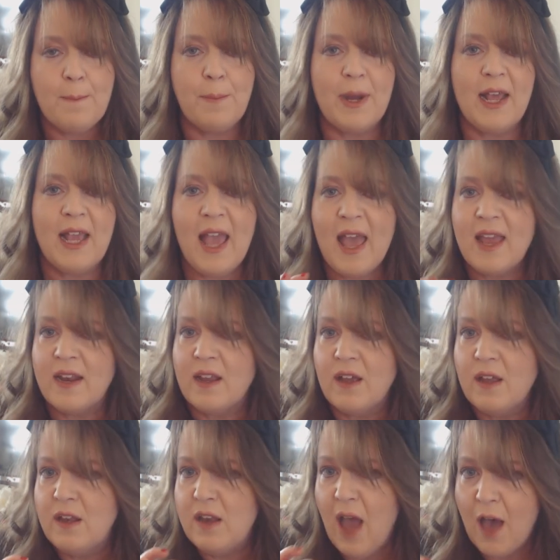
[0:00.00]
But again,
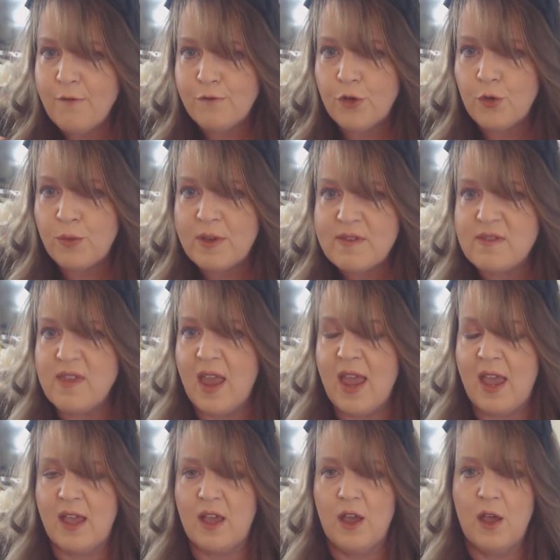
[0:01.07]
not for risk's
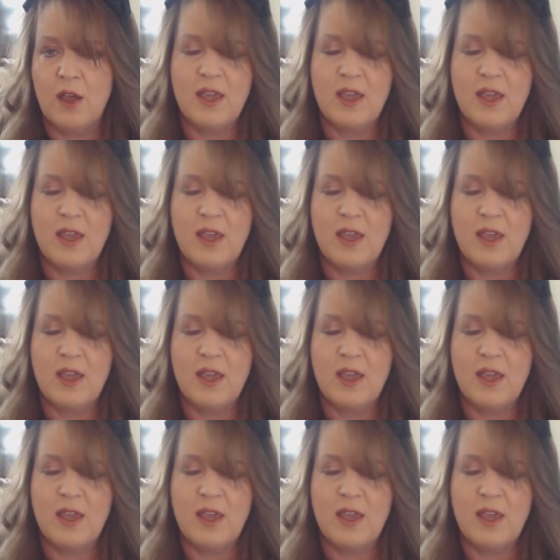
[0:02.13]
sake,